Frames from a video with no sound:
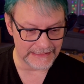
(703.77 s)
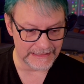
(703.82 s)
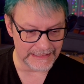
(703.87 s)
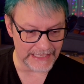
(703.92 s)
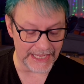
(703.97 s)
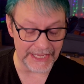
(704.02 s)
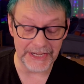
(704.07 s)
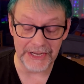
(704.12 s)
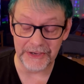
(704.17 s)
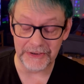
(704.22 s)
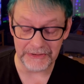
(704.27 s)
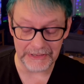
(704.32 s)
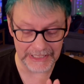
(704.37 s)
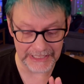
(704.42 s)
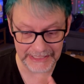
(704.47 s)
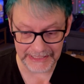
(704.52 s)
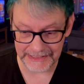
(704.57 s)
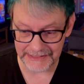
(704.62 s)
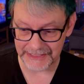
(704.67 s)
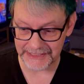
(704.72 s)
I know
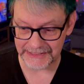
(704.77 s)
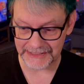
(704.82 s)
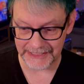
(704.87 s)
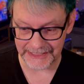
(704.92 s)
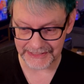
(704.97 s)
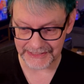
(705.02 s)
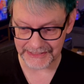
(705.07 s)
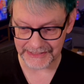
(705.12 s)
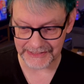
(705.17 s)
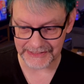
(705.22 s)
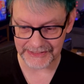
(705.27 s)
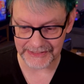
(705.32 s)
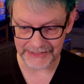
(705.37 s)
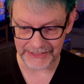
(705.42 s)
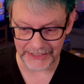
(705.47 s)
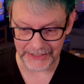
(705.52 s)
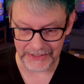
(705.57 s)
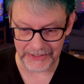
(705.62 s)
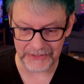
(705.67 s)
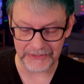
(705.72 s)
that this is
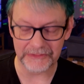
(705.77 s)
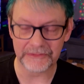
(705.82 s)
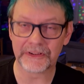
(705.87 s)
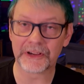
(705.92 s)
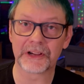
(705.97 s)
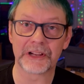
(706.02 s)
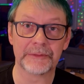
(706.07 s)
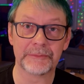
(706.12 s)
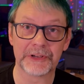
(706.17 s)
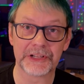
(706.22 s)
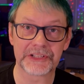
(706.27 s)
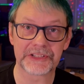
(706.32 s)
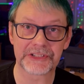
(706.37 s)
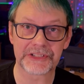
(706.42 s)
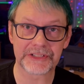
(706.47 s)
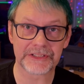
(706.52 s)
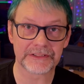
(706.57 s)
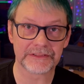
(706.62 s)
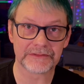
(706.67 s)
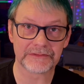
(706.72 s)
all very
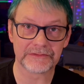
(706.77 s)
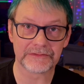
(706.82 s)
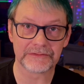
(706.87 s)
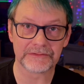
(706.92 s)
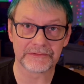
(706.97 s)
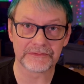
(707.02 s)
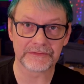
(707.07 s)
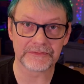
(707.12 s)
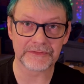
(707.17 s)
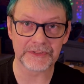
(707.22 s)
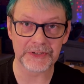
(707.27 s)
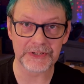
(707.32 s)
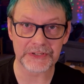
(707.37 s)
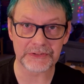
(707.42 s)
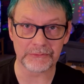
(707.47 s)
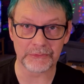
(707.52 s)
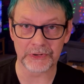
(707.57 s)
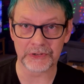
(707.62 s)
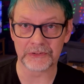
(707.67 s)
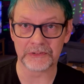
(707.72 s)
much first
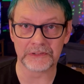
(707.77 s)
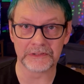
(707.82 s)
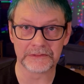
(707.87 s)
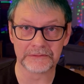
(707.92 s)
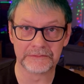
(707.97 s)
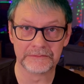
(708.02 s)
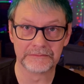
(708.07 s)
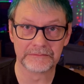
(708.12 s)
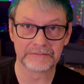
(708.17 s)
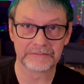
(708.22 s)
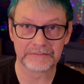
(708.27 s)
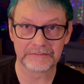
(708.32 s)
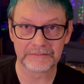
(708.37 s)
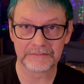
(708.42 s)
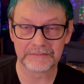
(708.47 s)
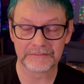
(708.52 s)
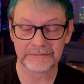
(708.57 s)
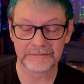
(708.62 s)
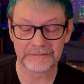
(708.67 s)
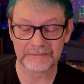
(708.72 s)
world
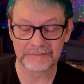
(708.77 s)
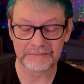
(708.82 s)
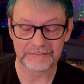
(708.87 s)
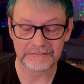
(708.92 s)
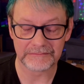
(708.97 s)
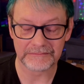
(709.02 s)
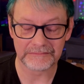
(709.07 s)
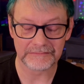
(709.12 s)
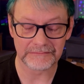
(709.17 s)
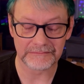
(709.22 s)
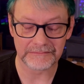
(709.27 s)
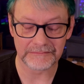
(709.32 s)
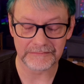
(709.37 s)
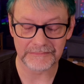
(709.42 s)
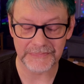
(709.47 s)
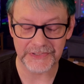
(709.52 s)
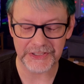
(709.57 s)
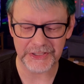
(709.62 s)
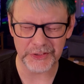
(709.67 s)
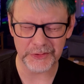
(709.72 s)

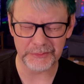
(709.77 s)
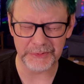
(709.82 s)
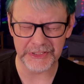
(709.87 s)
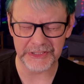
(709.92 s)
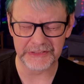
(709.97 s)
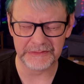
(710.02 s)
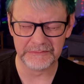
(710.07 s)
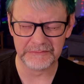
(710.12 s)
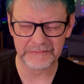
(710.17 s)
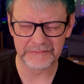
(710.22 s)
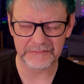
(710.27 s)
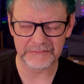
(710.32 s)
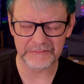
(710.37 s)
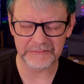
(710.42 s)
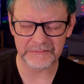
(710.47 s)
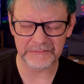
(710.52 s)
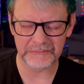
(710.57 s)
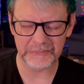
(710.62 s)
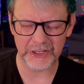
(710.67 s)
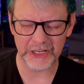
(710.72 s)
stupid
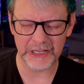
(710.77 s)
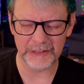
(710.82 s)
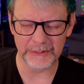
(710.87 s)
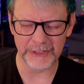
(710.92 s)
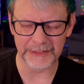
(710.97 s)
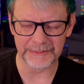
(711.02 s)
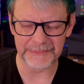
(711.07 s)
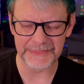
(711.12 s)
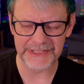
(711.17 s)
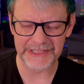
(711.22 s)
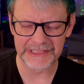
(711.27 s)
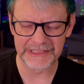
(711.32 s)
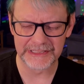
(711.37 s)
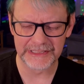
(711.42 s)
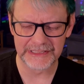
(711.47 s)
problems,